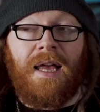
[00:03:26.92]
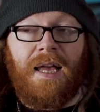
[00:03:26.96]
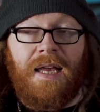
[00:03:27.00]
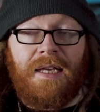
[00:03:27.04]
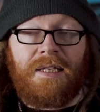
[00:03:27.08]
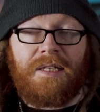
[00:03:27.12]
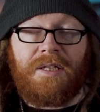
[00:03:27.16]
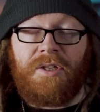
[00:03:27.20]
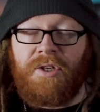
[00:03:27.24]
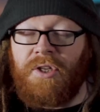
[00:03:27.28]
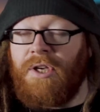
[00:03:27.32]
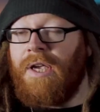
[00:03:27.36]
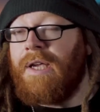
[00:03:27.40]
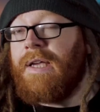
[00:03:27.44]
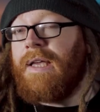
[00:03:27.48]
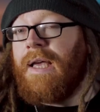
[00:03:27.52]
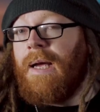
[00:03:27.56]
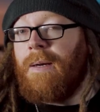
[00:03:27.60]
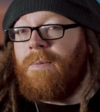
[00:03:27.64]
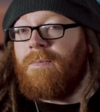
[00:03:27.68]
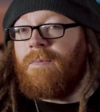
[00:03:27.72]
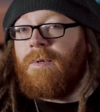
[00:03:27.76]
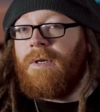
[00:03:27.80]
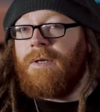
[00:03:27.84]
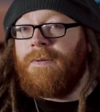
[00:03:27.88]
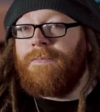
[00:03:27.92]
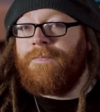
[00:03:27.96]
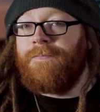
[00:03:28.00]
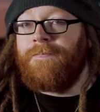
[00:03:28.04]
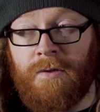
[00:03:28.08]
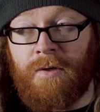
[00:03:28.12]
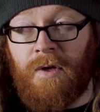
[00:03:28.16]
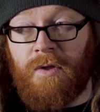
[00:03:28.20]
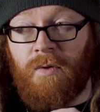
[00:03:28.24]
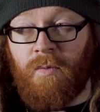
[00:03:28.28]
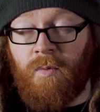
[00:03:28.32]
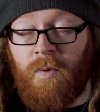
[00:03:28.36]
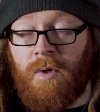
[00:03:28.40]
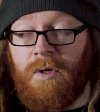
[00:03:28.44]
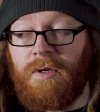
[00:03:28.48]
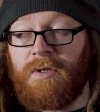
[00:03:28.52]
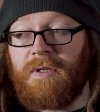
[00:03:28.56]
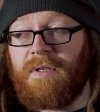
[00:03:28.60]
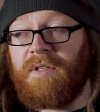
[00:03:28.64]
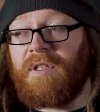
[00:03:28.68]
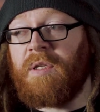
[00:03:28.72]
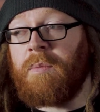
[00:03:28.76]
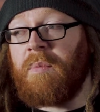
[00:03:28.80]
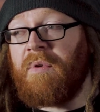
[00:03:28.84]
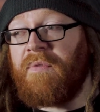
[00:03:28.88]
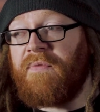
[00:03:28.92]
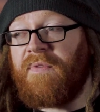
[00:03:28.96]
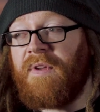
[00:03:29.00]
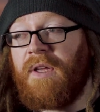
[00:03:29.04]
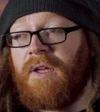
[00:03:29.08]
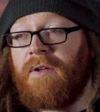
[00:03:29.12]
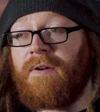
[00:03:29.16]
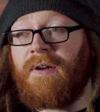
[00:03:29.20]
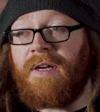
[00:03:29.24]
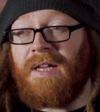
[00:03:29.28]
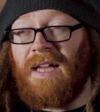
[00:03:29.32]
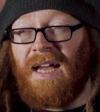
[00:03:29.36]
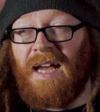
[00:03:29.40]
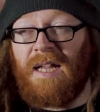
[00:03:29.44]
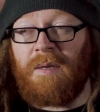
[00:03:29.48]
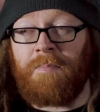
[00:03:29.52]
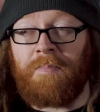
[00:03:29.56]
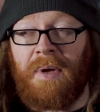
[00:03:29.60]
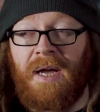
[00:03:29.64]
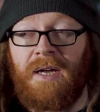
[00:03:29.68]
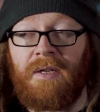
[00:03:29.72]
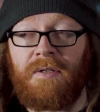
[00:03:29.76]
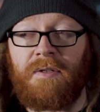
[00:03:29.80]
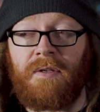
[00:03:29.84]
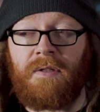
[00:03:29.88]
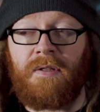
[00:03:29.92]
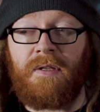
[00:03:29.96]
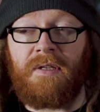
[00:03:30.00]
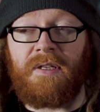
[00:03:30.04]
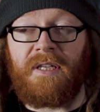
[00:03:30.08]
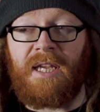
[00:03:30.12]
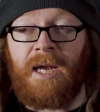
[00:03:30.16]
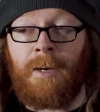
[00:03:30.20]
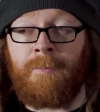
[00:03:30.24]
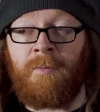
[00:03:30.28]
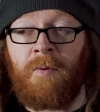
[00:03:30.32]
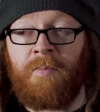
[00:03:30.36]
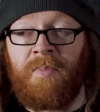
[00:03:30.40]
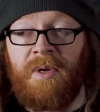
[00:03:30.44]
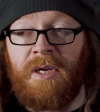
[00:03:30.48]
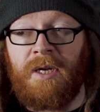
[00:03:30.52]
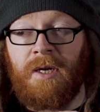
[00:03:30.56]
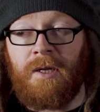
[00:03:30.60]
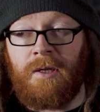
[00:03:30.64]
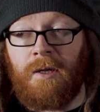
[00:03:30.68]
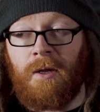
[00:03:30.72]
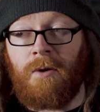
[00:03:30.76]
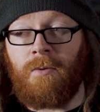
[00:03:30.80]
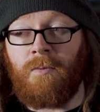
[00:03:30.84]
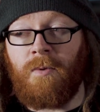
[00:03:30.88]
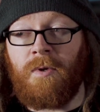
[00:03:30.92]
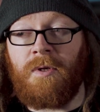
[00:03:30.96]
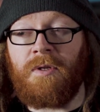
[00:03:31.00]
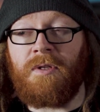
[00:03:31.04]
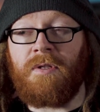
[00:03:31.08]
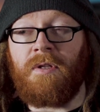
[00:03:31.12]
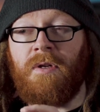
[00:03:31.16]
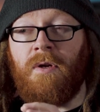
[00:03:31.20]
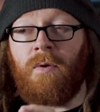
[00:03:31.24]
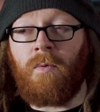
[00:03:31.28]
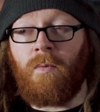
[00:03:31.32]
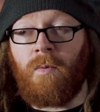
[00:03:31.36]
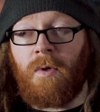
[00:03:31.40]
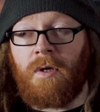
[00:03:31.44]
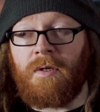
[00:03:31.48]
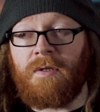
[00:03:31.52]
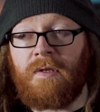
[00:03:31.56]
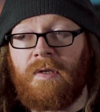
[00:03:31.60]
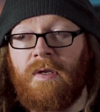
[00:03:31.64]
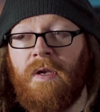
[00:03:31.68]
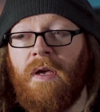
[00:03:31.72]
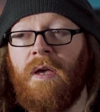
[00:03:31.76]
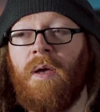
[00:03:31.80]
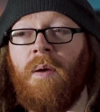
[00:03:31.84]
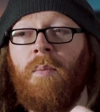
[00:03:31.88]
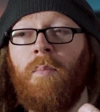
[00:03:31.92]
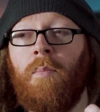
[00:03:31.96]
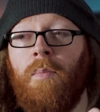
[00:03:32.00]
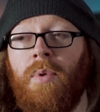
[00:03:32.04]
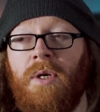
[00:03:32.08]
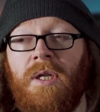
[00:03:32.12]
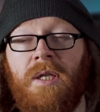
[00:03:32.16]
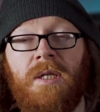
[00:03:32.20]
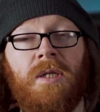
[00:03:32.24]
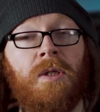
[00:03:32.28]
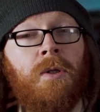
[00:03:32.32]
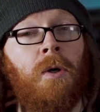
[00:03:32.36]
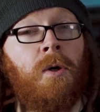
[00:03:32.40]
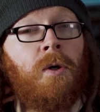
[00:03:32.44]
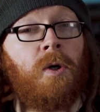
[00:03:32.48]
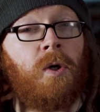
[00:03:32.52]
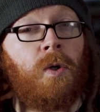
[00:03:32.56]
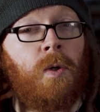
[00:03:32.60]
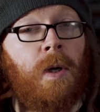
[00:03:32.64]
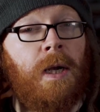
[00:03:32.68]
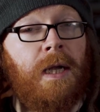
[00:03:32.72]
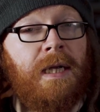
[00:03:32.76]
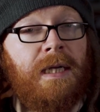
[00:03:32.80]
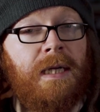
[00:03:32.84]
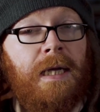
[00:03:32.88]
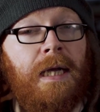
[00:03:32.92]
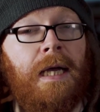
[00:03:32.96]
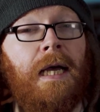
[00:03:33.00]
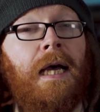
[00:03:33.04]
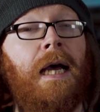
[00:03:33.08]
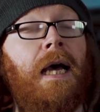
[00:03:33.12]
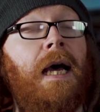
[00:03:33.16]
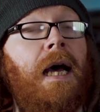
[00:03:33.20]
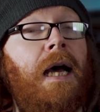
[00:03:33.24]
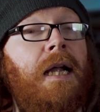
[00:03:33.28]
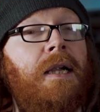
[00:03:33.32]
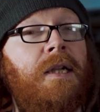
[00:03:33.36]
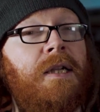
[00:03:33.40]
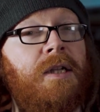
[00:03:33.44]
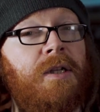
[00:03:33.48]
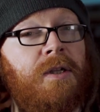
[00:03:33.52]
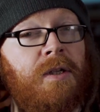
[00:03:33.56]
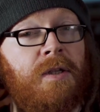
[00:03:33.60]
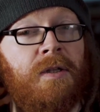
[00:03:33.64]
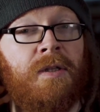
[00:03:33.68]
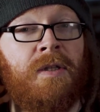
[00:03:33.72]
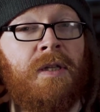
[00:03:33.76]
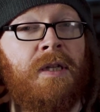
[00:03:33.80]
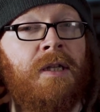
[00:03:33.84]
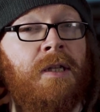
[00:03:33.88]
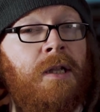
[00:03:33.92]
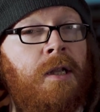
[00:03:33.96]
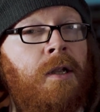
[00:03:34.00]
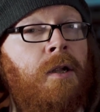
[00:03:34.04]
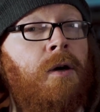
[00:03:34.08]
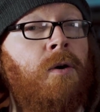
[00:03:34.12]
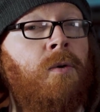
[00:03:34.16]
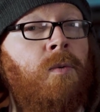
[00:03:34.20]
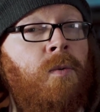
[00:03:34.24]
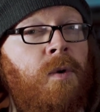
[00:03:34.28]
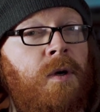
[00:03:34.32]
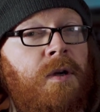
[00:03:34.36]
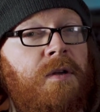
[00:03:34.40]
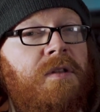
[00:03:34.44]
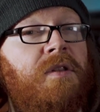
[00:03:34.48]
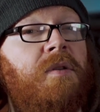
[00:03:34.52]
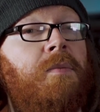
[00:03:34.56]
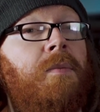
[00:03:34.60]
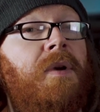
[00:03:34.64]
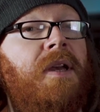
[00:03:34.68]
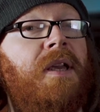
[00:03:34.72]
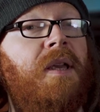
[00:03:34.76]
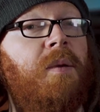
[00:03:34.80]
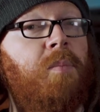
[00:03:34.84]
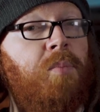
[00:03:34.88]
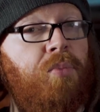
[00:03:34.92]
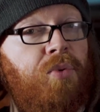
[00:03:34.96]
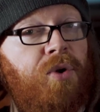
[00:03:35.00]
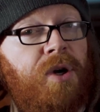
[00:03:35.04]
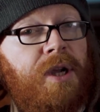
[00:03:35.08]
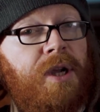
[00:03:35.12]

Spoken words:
It's a shit camera. Not the worst, to be fair. I had banked on this camera being a lot worse than it was, but it's not great, and it does need a lot of work to make it